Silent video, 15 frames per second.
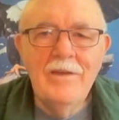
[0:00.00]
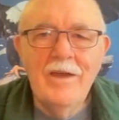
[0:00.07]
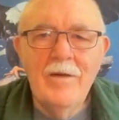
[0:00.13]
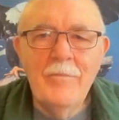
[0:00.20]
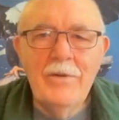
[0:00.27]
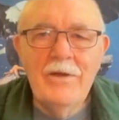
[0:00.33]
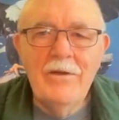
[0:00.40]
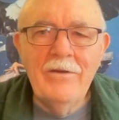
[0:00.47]

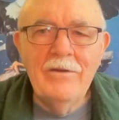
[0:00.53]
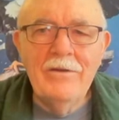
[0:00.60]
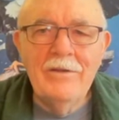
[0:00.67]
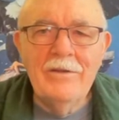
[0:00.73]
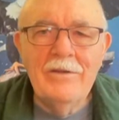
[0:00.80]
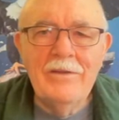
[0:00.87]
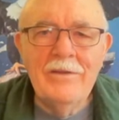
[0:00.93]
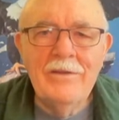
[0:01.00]

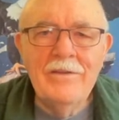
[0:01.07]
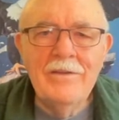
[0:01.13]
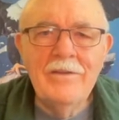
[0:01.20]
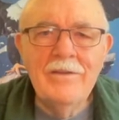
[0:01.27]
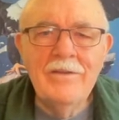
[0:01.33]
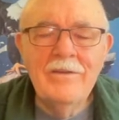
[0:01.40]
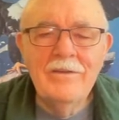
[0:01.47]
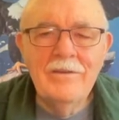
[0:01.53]
Apparently,
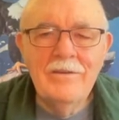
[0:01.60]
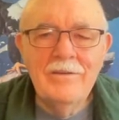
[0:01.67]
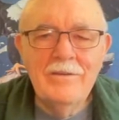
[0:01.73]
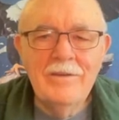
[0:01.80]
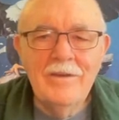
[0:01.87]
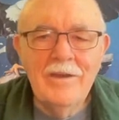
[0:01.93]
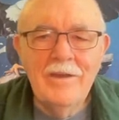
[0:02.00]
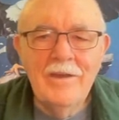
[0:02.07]

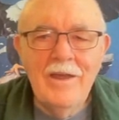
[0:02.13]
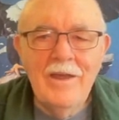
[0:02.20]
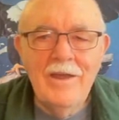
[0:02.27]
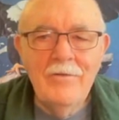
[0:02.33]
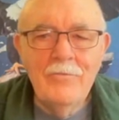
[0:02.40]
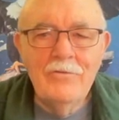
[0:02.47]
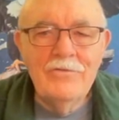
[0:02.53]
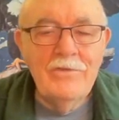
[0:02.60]
and I
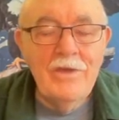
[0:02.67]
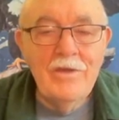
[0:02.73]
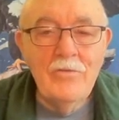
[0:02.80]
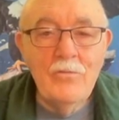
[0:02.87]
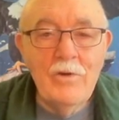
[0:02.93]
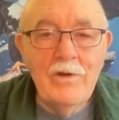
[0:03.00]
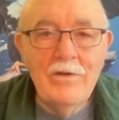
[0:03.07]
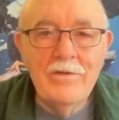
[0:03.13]
was not
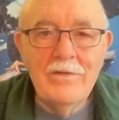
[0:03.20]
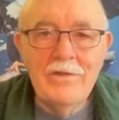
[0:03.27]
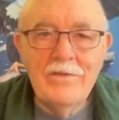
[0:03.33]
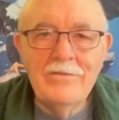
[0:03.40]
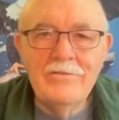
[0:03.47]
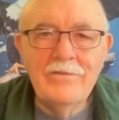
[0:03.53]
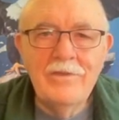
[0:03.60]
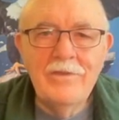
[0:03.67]
aware of
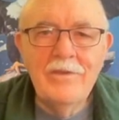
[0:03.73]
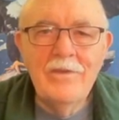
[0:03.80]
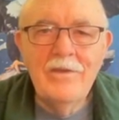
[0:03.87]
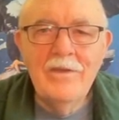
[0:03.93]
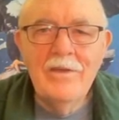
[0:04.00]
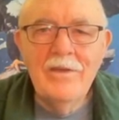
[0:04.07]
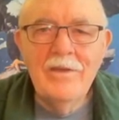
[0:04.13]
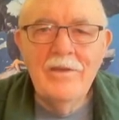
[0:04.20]
this,
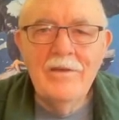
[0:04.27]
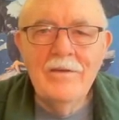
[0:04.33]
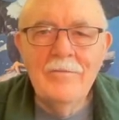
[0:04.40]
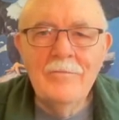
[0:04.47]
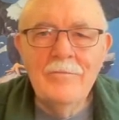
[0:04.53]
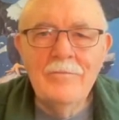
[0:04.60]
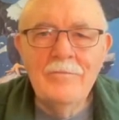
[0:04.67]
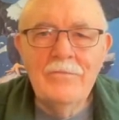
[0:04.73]

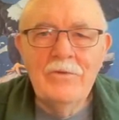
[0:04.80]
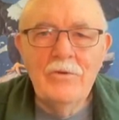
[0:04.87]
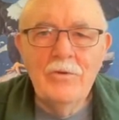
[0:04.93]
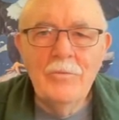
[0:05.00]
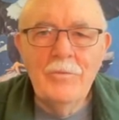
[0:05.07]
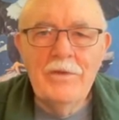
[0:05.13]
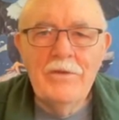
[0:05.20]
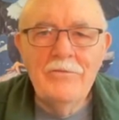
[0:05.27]

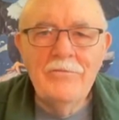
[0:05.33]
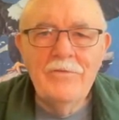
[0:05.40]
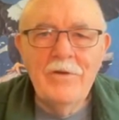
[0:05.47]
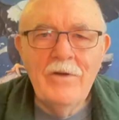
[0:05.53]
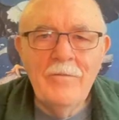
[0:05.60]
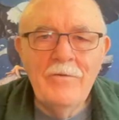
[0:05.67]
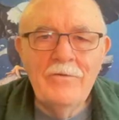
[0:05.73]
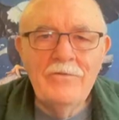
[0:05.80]
European
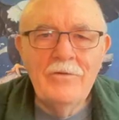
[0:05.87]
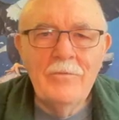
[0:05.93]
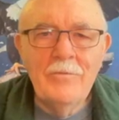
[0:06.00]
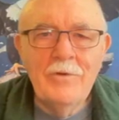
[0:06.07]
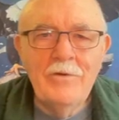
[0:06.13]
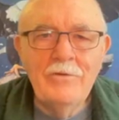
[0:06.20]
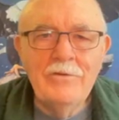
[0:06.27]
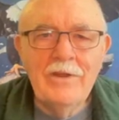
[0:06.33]
farmers are
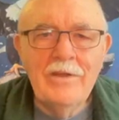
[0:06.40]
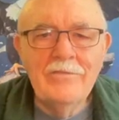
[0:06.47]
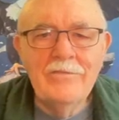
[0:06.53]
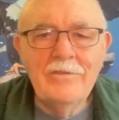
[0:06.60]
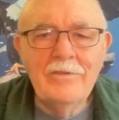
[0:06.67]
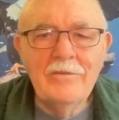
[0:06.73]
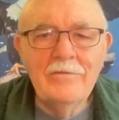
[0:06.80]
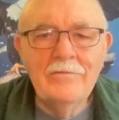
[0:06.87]

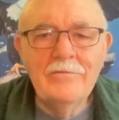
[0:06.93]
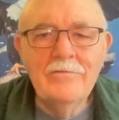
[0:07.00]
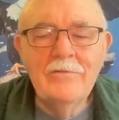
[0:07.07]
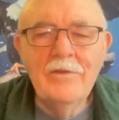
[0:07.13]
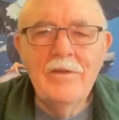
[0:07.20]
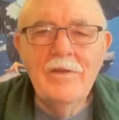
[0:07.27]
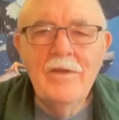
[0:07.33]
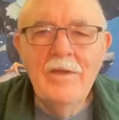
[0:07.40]
protesting,
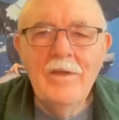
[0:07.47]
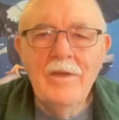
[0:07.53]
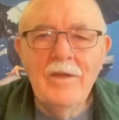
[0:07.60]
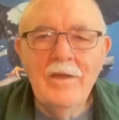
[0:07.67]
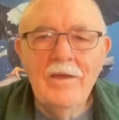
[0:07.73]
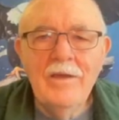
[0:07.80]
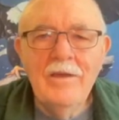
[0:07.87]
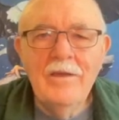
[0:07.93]

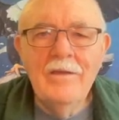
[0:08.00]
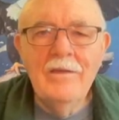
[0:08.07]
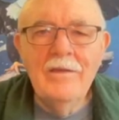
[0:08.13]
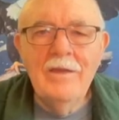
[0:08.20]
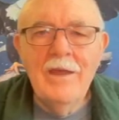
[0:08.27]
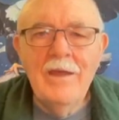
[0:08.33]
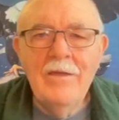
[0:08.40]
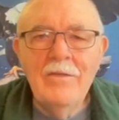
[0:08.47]
and
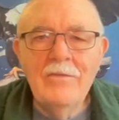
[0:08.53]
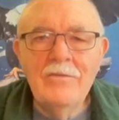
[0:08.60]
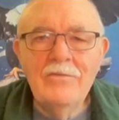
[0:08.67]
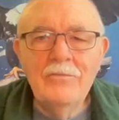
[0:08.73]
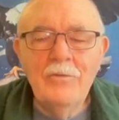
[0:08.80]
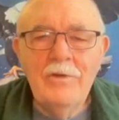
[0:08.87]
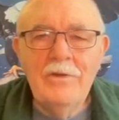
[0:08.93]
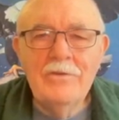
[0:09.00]
now the
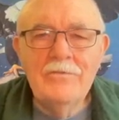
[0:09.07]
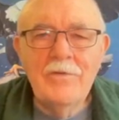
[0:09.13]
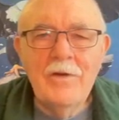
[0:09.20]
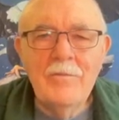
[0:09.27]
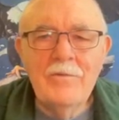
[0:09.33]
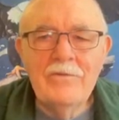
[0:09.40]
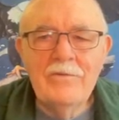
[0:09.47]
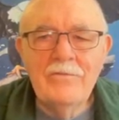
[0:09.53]
Swedish
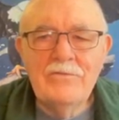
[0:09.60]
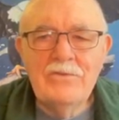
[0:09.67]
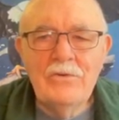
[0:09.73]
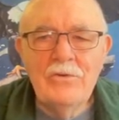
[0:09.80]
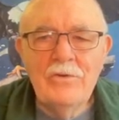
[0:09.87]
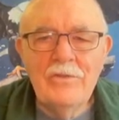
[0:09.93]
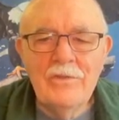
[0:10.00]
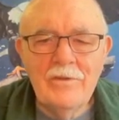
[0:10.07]
farmers have
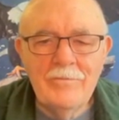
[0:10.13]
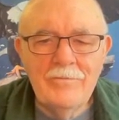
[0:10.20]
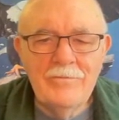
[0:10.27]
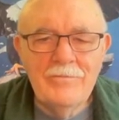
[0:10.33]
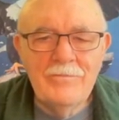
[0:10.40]
joined them.